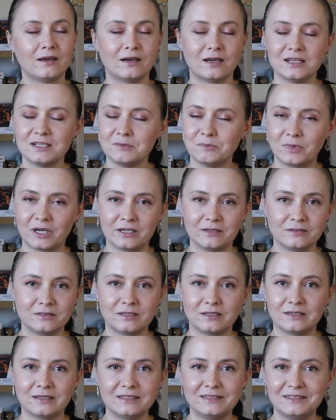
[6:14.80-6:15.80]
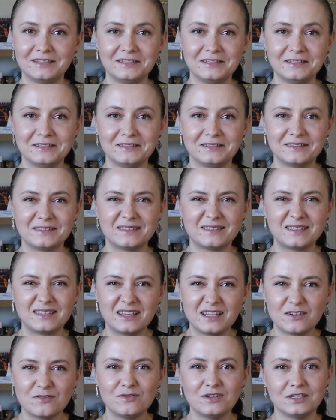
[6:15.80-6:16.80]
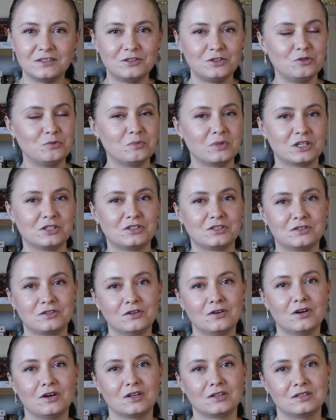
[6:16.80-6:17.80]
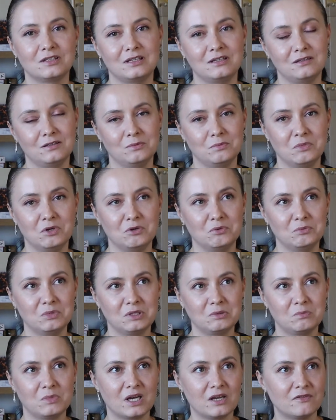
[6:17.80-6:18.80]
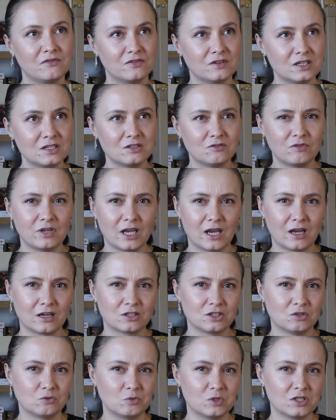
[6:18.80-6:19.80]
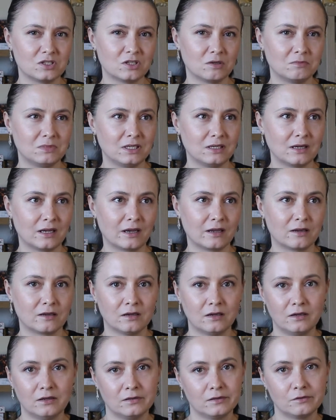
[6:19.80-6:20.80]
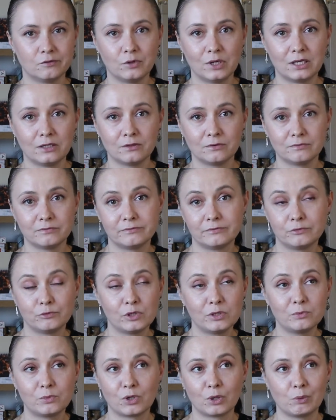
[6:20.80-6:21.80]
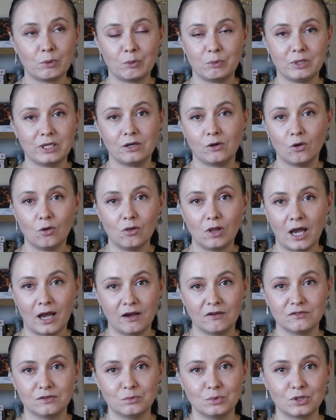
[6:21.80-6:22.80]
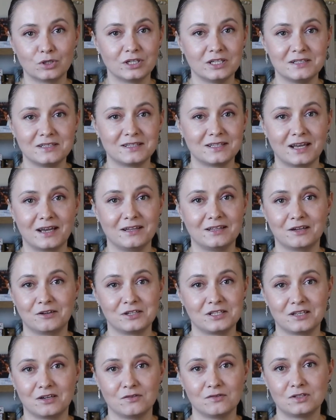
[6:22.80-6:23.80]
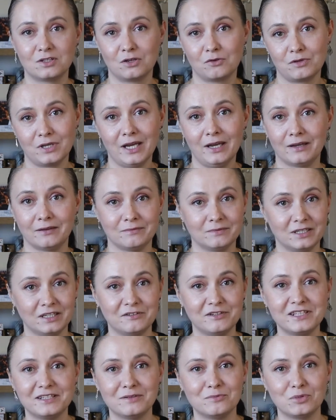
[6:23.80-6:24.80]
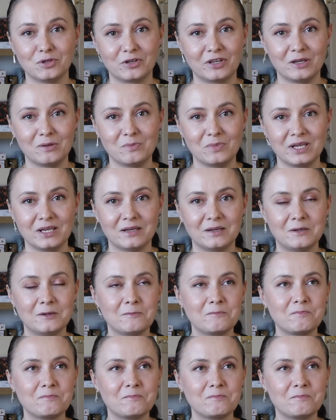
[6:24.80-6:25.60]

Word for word: I smiled and I didn't give it too much thought in the moment. My first reaction was something like, Well, we probably all have a book inside ourselves. So, yeah, there is a book in me.